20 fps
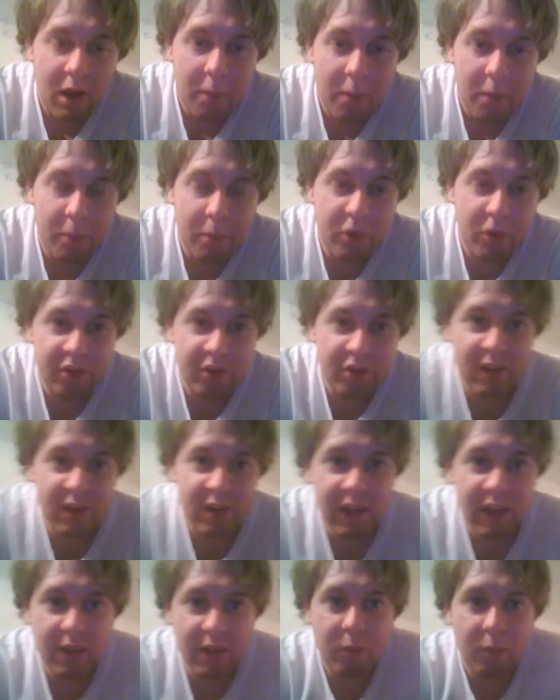
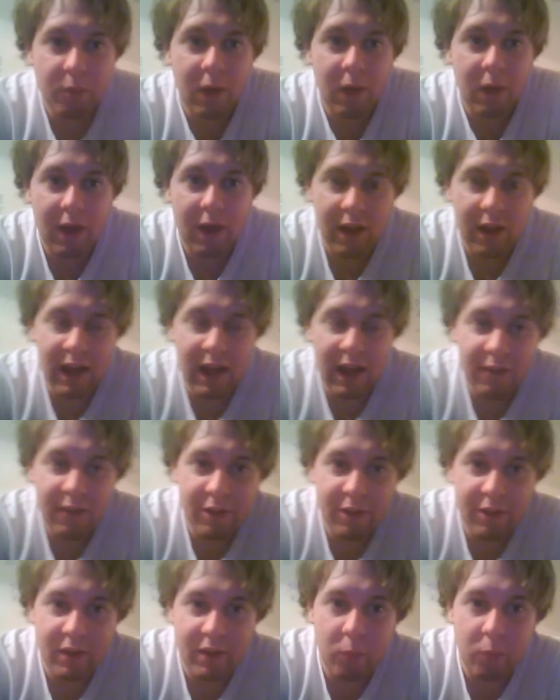Personally,
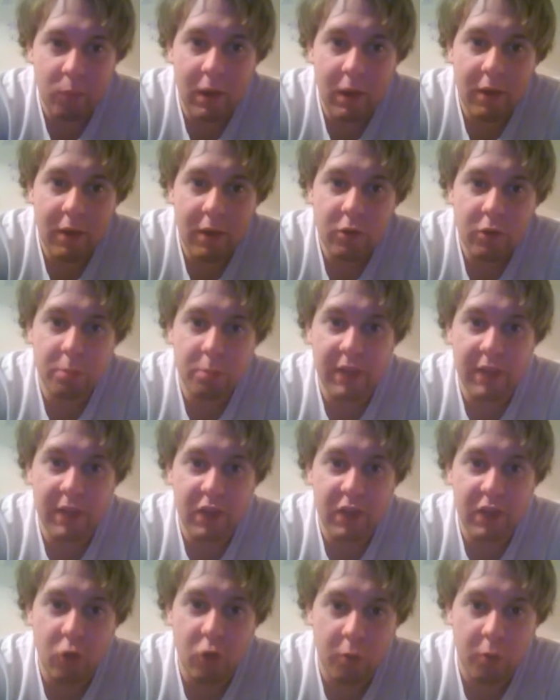while you
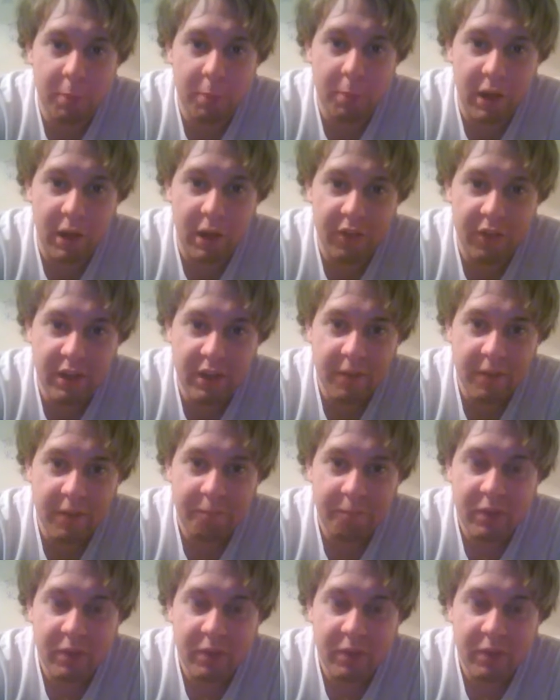play Corpse Party,